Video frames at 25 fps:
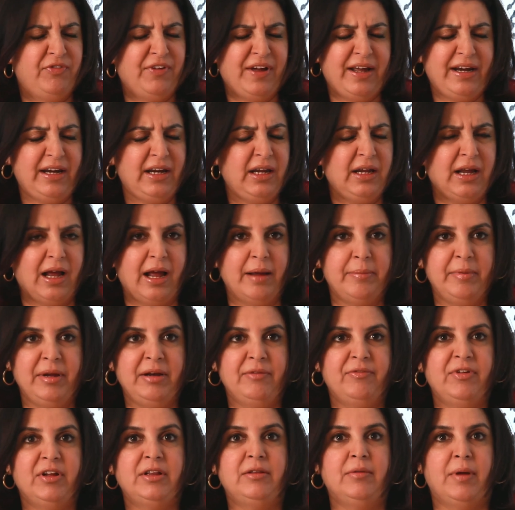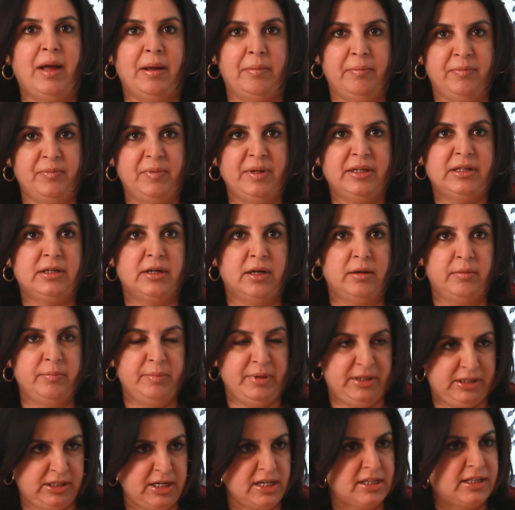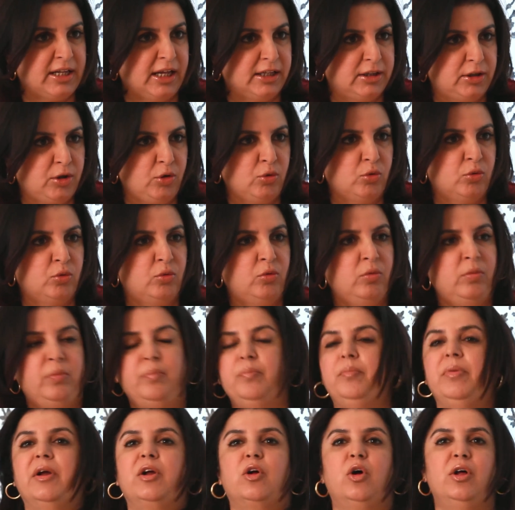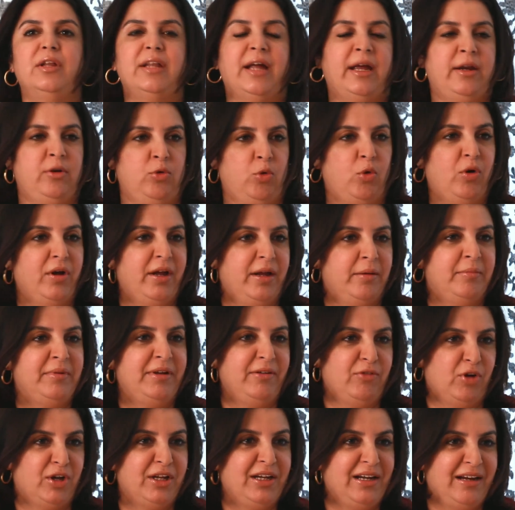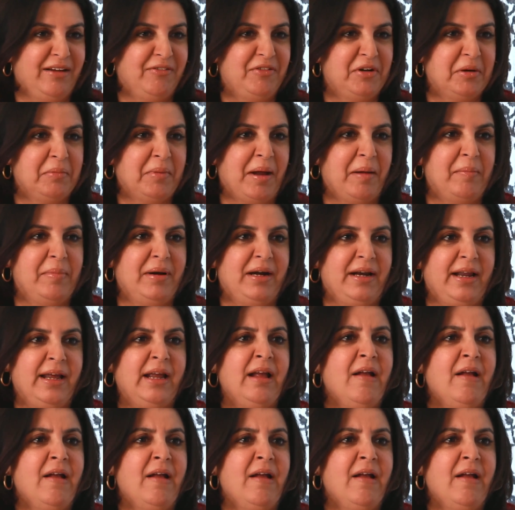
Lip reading: Very, I mean, with Mr. Satyu, because I know him, he lived in my building.